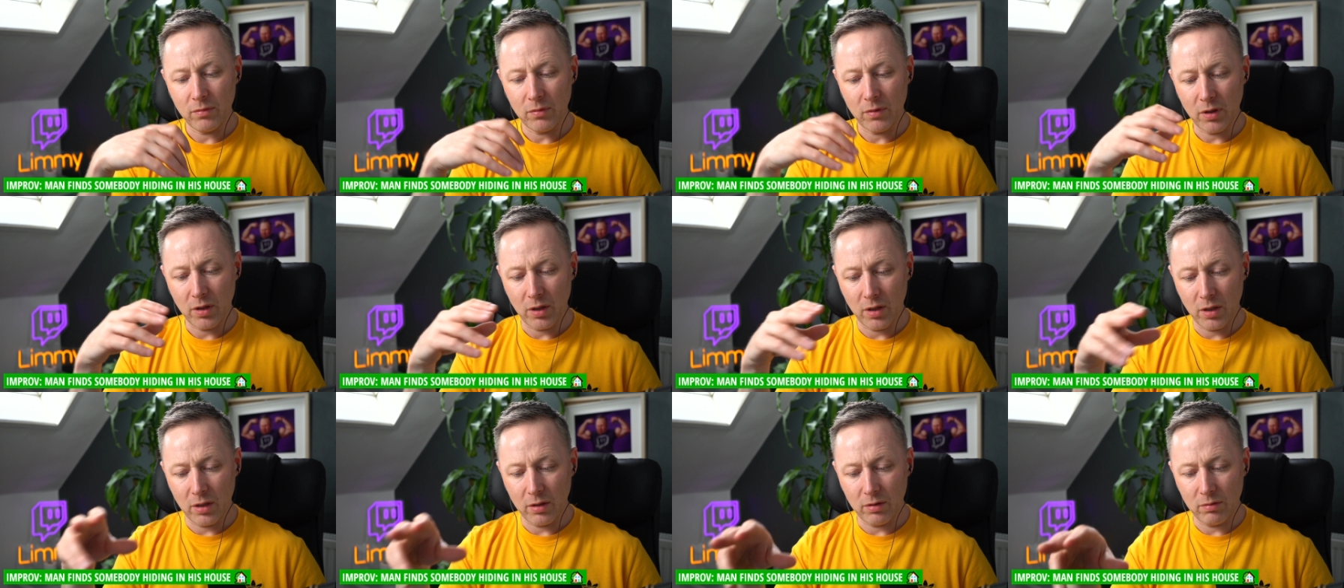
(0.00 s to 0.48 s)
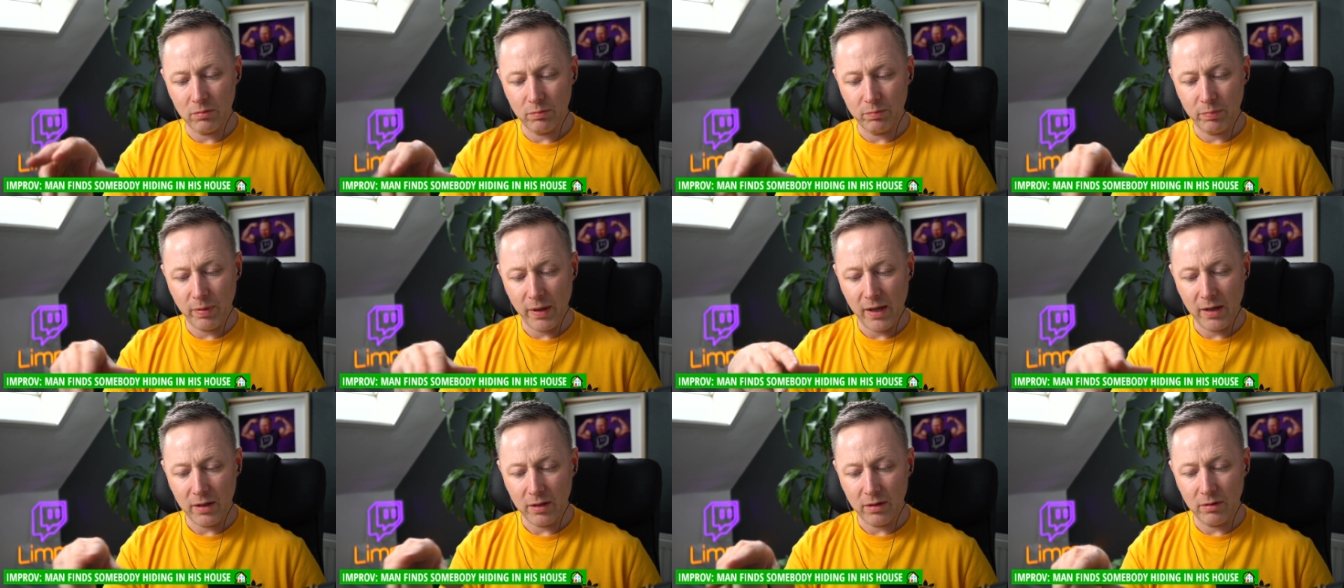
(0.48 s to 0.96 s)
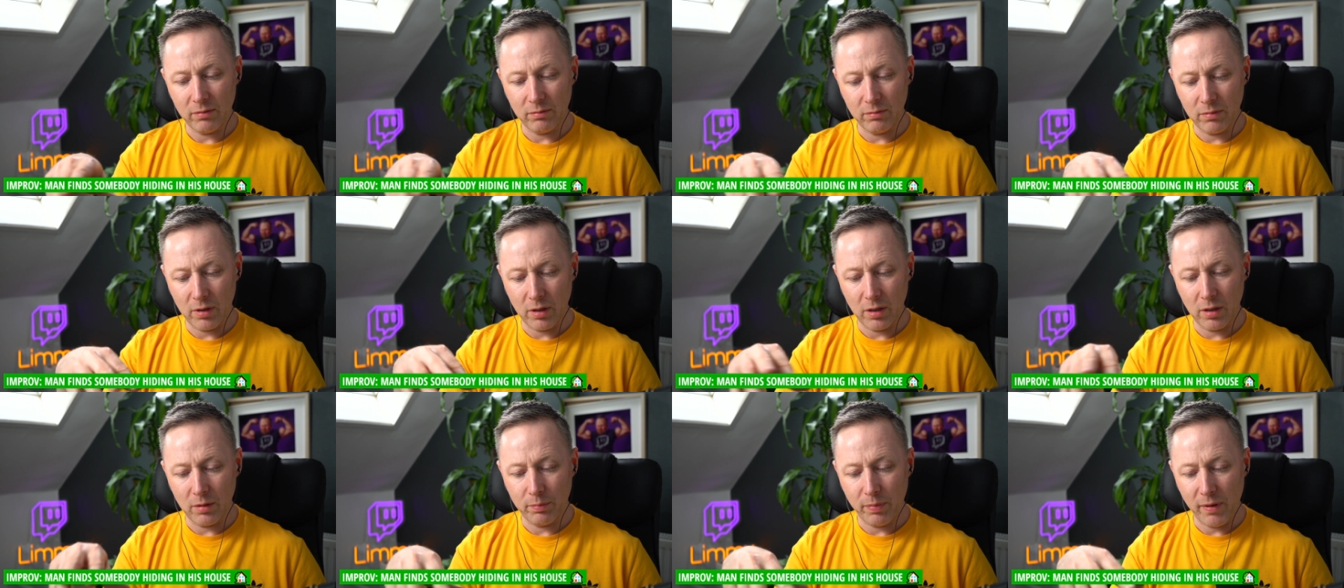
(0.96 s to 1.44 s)
uh, better
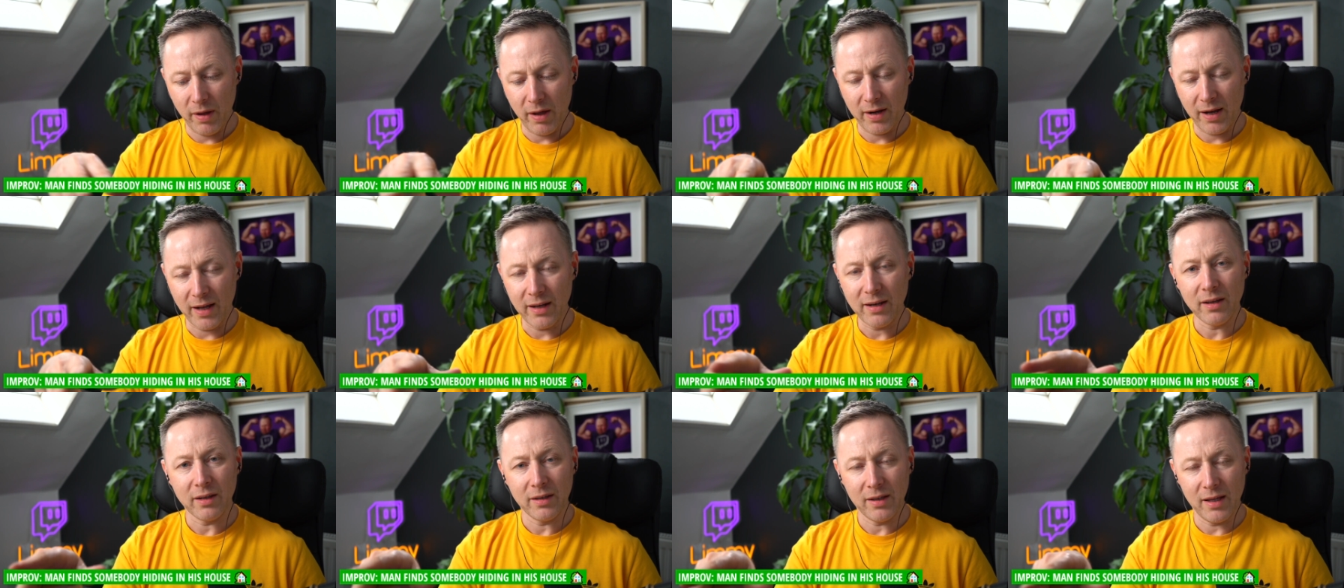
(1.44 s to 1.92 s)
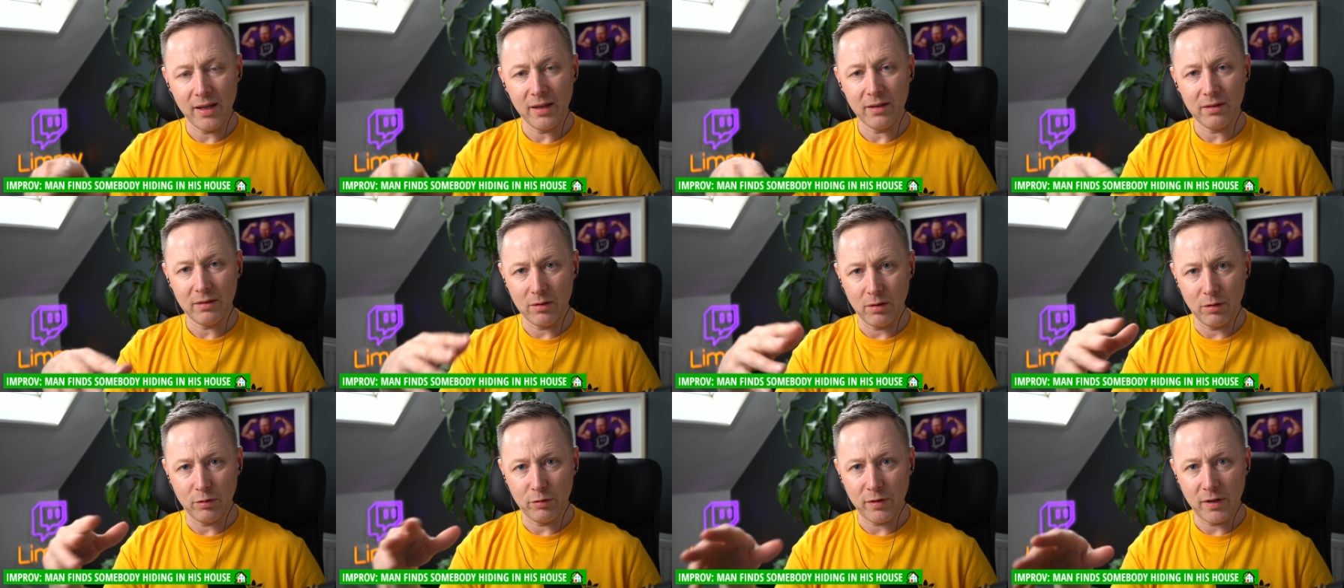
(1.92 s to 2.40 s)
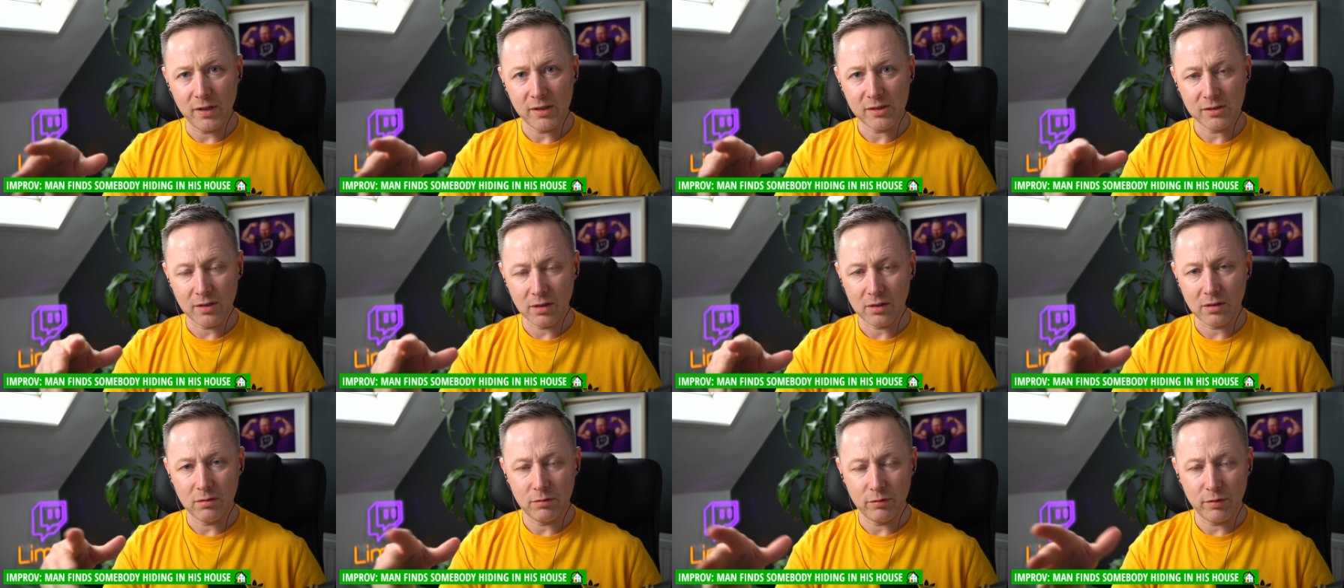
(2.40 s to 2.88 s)
uh, better internet, you know, faster
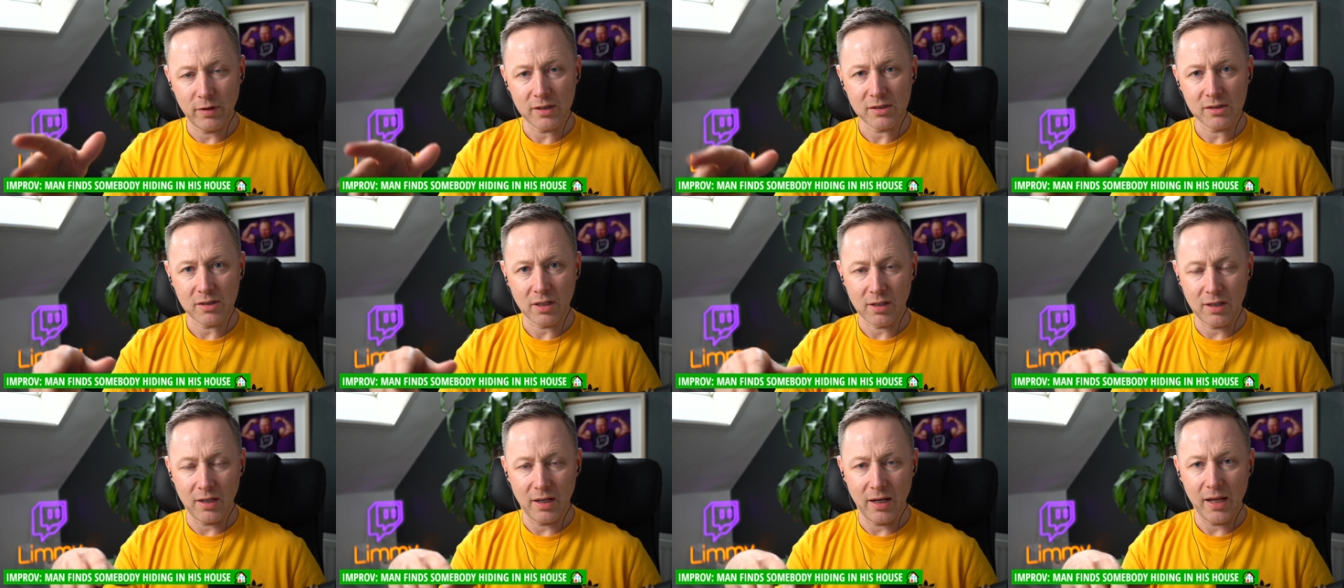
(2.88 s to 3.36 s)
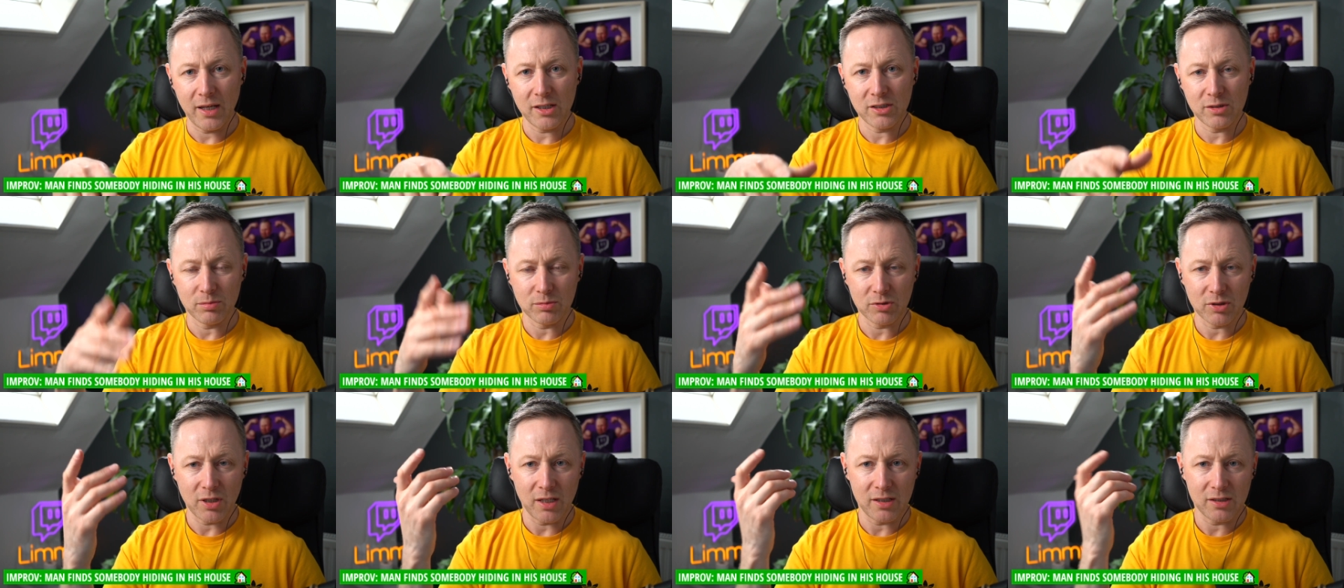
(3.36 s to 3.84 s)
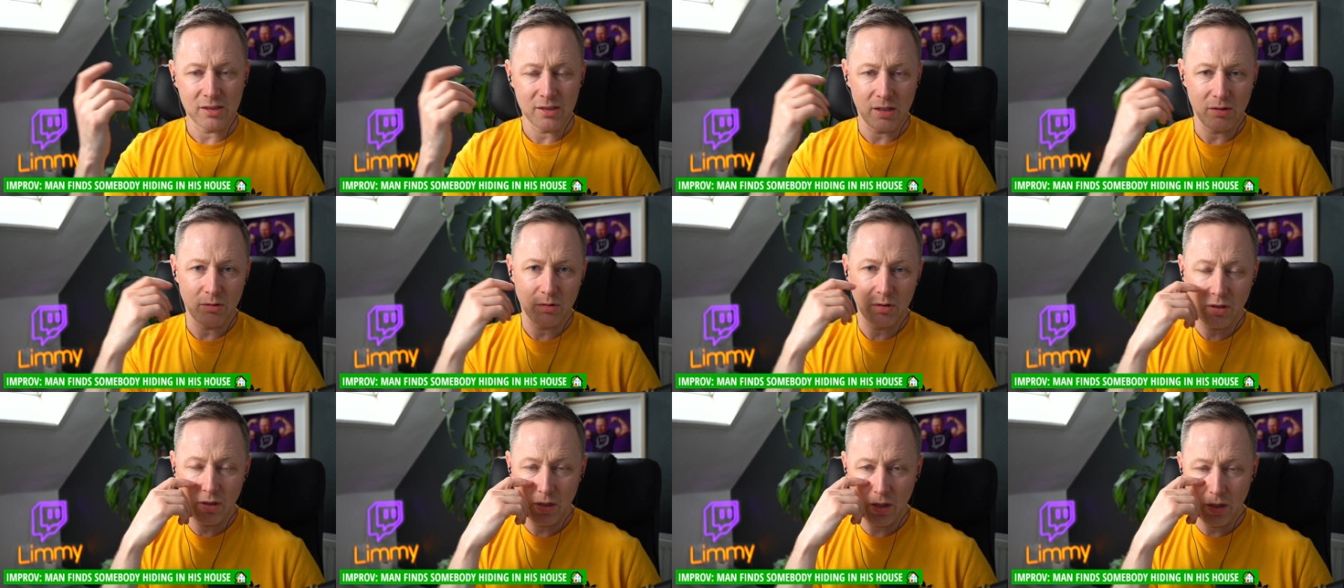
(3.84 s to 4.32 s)
faster connection, try to sell,
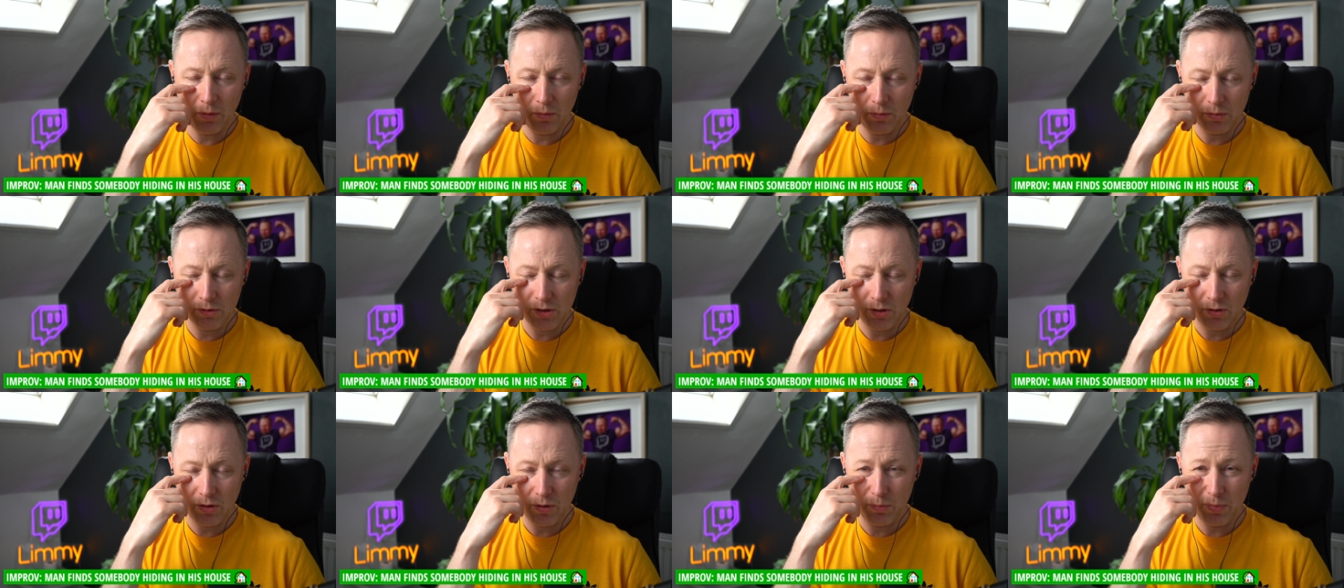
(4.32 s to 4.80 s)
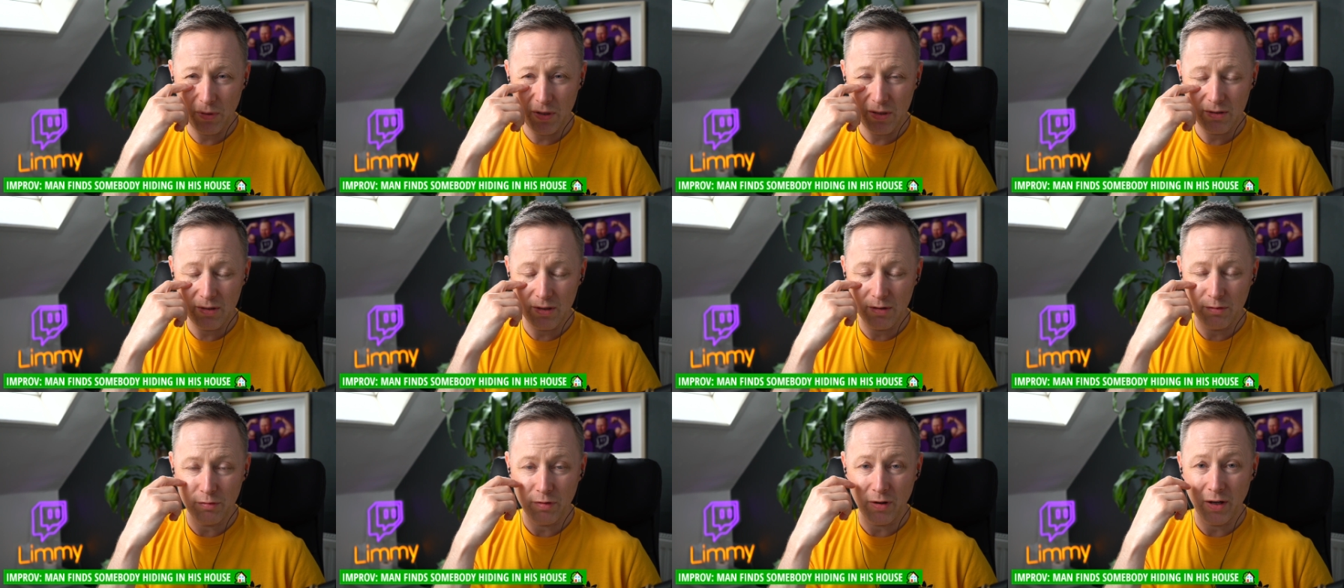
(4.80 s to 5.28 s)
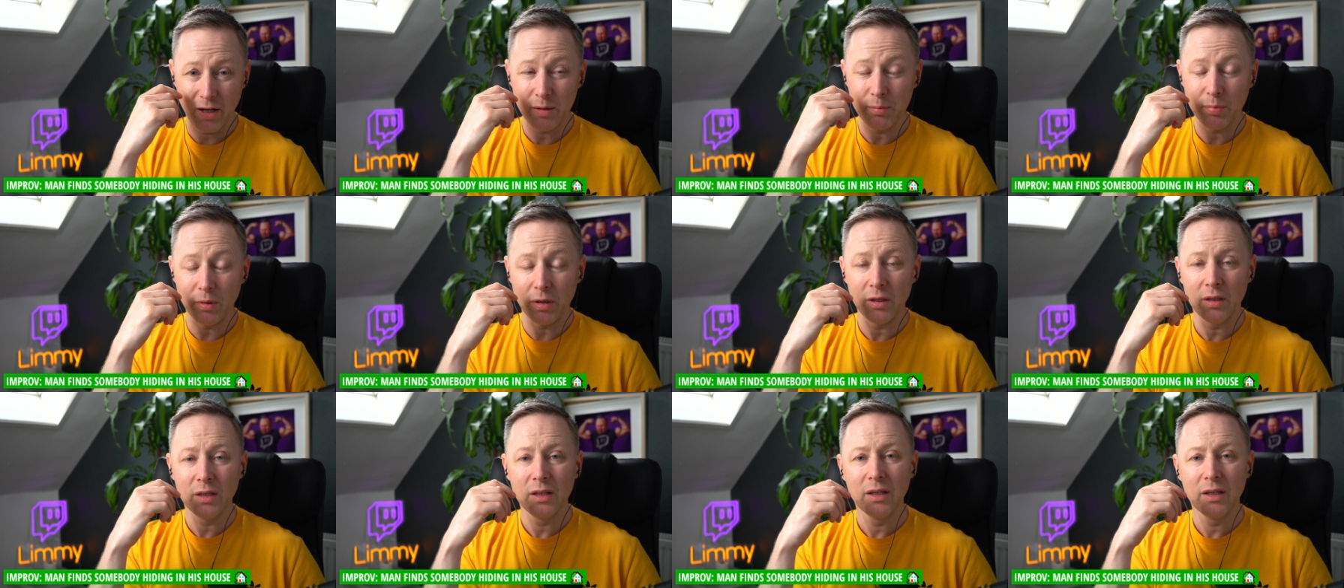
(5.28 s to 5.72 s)
uh, sell you B T fibre.